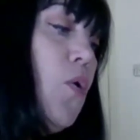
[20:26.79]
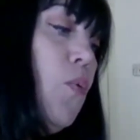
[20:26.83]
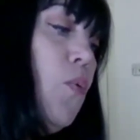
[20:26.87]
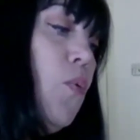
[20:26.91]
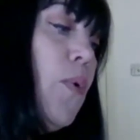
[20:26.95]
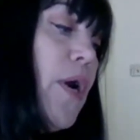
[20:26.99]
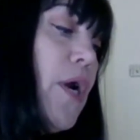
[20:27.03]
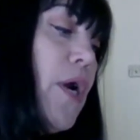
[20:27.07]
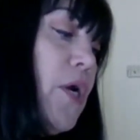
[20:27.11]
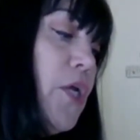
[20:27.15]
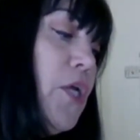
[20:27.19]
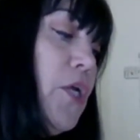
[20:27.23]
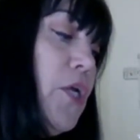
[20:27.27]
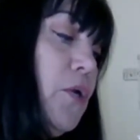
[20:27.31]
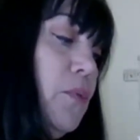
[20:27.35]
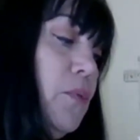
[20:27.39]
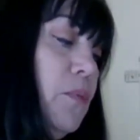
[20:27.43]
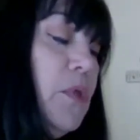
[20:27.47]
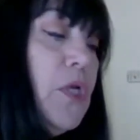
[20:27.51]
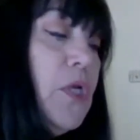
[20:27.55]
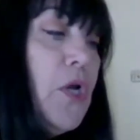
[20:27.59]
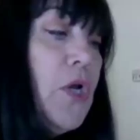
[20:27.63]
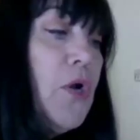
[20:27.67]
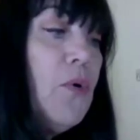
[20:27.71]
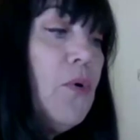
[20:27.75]
where
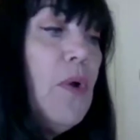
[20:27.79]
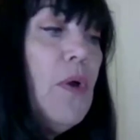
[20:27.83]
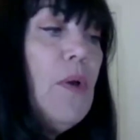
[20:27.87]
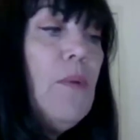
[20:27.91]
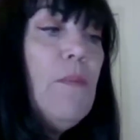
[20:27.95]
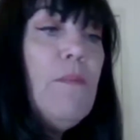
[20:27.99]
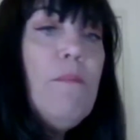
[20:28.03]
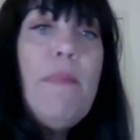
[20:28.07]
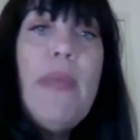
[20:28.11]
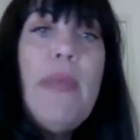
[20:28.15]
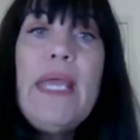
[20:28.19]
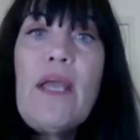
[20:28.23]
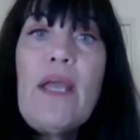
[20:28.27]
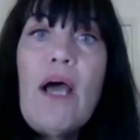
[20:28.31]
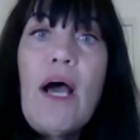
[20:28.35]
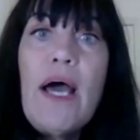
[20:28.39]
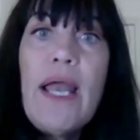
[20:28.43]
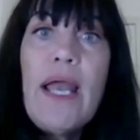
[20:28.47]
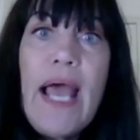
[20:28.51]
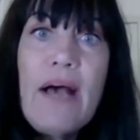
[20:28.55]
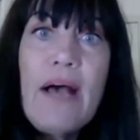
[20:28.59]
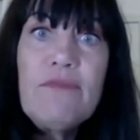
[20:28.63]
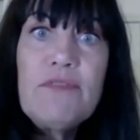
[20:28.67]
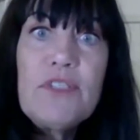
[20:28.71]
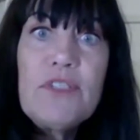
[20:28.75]
you may not
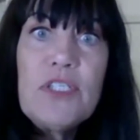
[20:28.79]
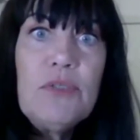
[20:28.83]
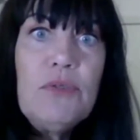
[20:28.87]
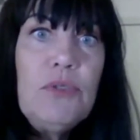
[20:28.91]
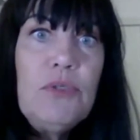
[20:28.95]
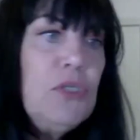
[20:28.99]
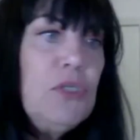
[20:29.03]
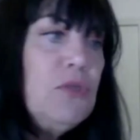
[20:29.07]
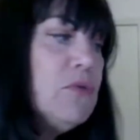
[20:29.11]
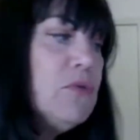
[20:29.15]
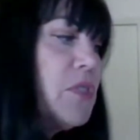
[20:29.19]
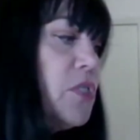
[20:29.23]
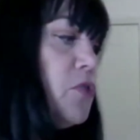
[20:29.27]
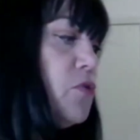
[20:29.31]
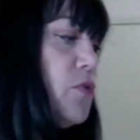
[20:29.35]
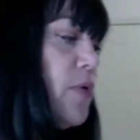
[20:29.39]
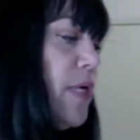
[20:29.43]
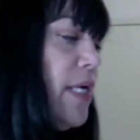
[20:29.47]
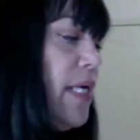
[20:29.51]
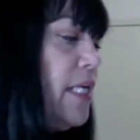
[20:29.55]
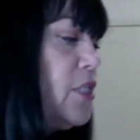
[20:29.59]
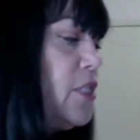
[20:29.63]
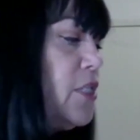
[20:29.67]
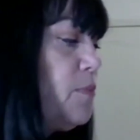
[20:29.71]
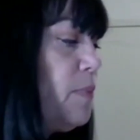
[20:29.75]
have to use the
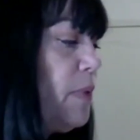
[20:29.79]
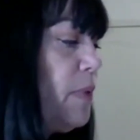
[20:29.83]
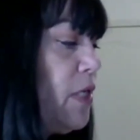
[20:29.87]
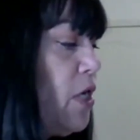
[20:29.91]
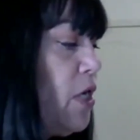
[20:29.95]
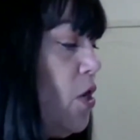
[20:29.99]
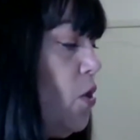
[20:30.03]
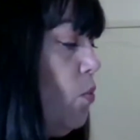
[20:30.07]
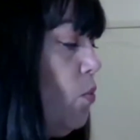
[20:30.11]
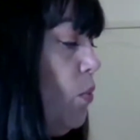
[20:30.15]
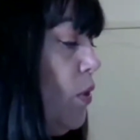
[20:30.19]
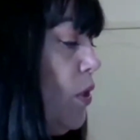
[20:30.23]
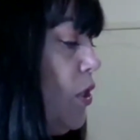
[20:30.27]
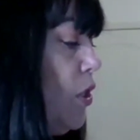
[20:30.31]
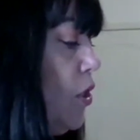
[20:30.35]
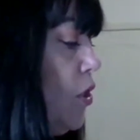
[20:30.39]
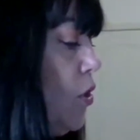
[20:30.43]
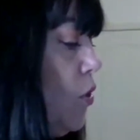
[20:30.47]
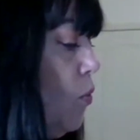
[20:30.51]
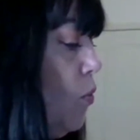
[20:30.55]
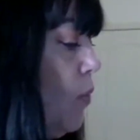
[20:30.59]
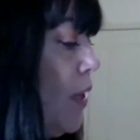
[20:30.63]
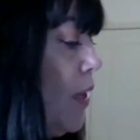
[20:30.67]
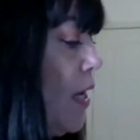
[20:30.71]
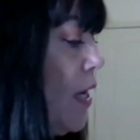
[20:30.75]
straight edge, but
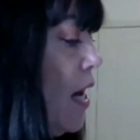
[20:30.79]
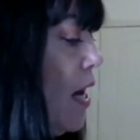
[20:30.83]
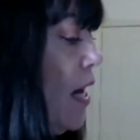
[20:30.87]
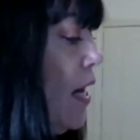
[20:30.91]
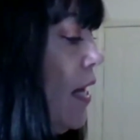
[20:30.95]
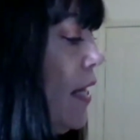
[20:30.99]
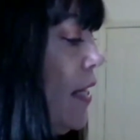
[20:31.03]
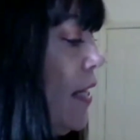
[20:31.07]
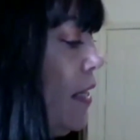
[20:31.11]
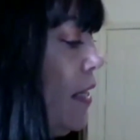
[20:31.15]
when I